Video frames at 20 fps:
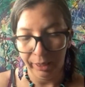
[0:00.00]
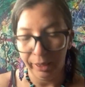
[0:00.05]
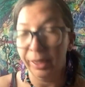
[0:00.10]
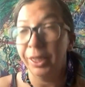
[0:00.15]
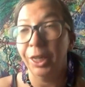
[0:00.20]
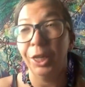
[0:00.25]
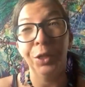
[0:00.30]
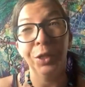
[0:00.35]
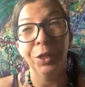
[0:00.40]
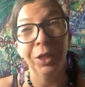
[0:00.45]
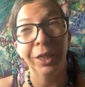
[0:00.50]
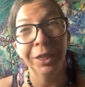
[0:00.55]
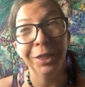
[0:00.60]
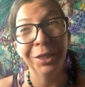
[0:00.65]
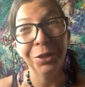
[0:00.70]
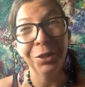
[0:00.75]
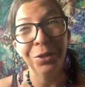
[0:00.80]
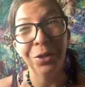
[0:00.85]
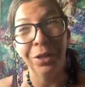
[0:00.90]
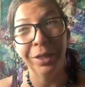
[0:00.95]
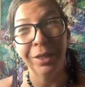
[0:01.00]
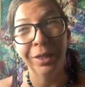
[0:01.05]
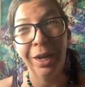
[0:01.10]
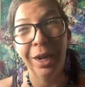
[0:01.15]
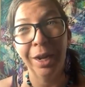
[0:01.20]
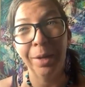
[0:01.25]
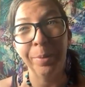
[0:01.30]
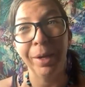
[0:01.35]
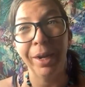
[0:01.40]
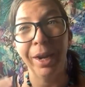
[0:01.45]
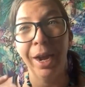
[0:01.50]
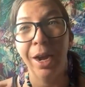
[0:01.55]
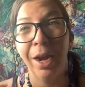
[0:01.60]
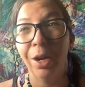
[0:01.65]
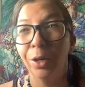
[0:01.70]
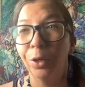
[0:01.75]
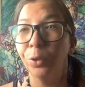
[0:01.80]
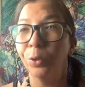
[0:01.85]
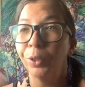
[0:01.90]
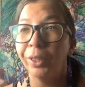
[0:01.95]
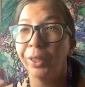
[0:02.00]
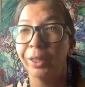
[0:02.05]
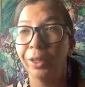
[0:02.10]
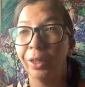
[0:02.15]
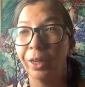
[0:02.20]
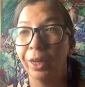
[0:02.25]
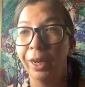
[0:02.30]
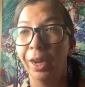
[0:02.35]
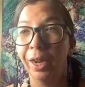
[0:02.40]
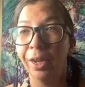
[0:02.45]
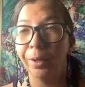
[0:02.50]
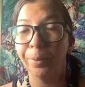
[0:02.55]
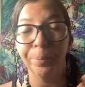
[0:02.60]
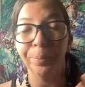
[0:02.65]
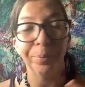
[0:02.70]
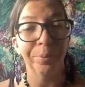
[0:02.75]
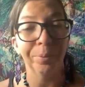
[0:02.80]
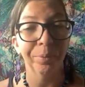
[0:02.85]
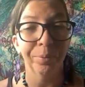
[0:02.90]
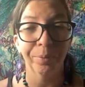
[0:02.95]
because I used to get sick all the time and now here I am